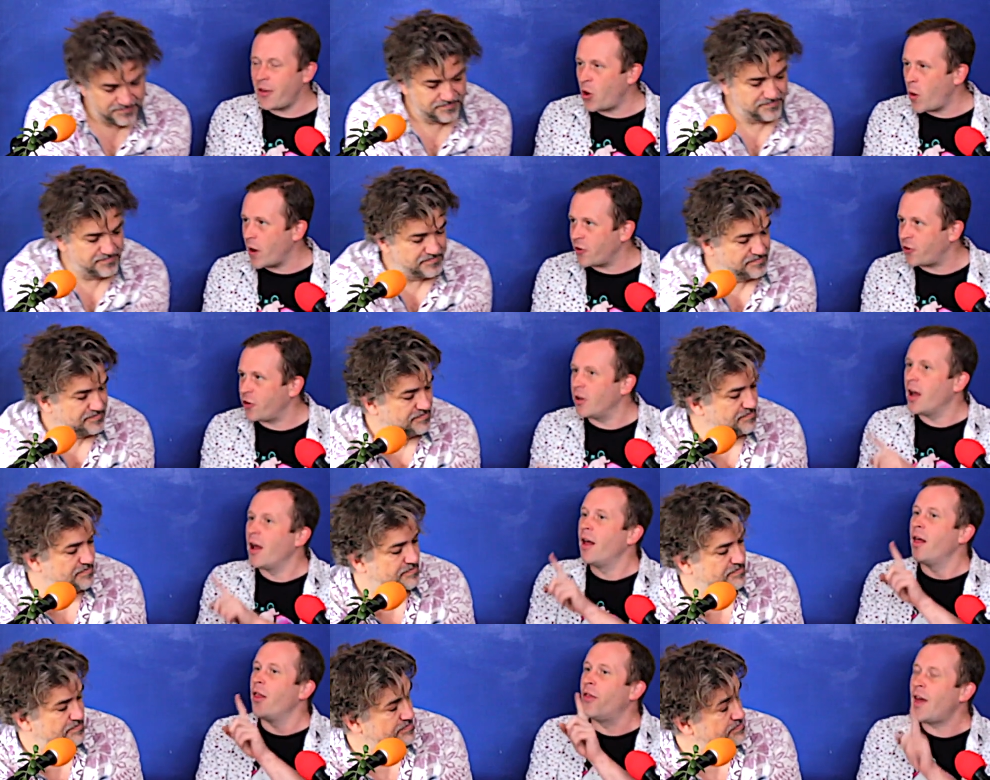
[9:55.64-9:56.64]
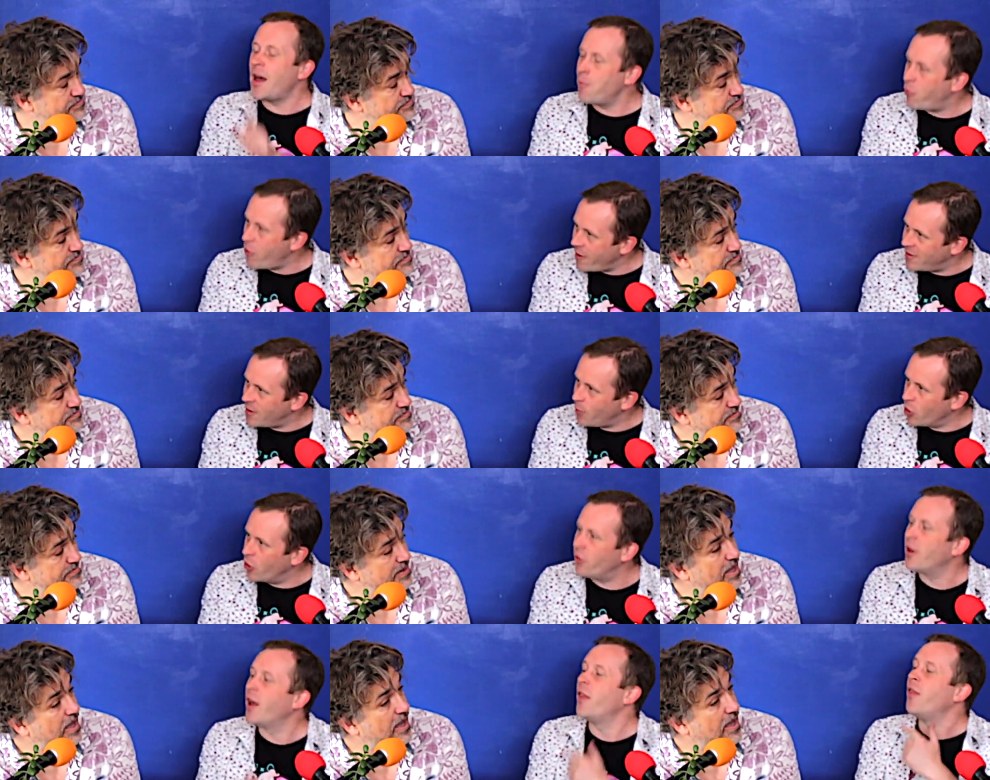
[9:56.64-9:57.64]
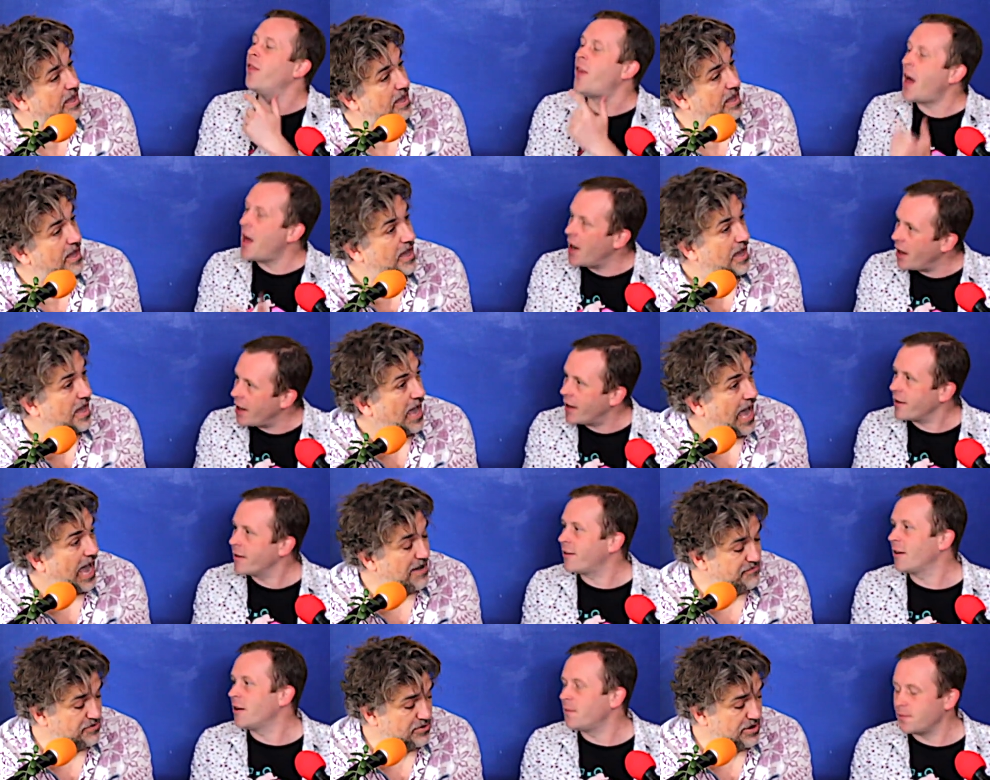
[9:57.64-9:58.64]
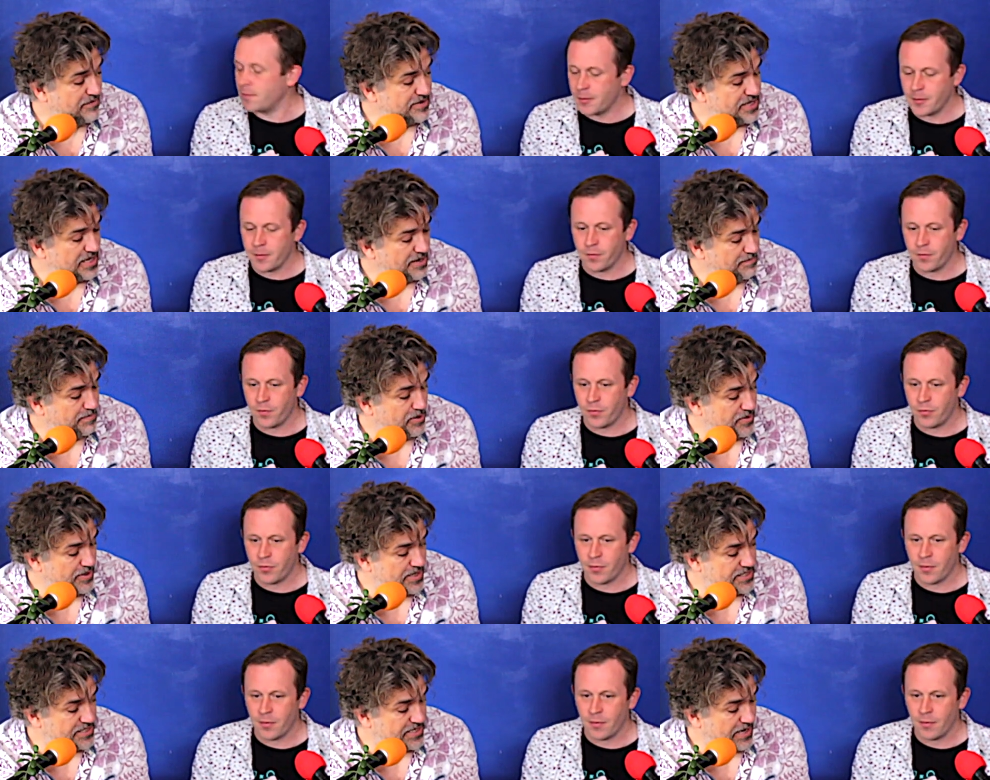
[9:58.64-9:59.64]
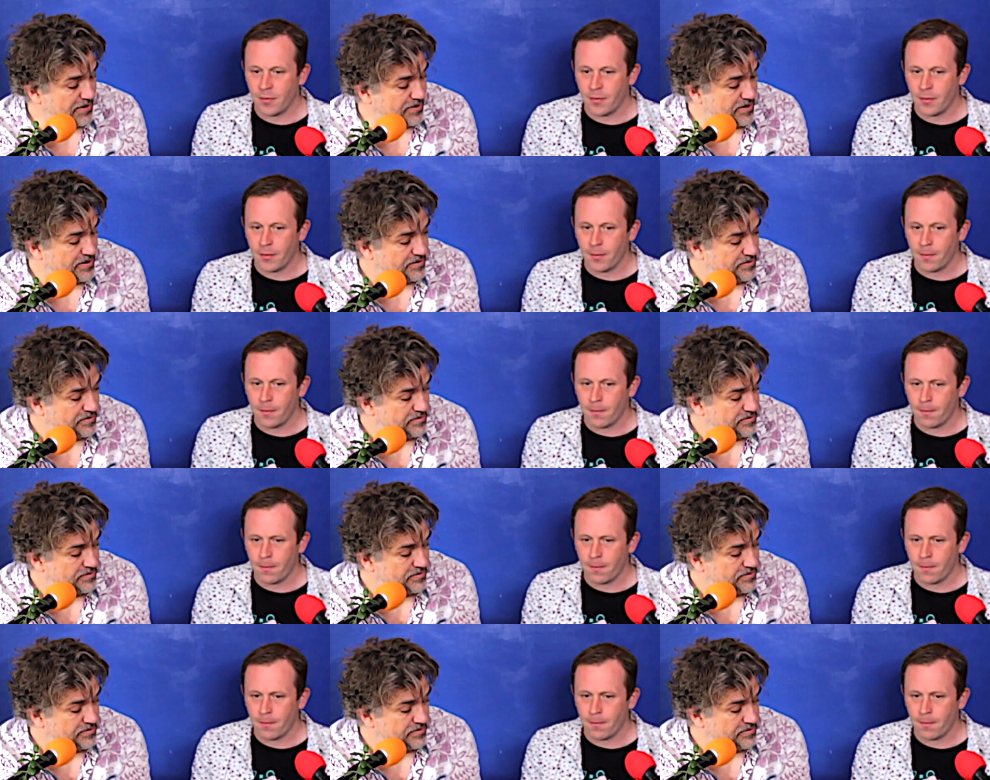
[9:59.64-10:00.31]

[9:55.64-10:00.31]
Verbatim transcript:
Speaker 1: say the question, then press the button, then I answer.
Speaker 2: Have you ever done a poo in the shower?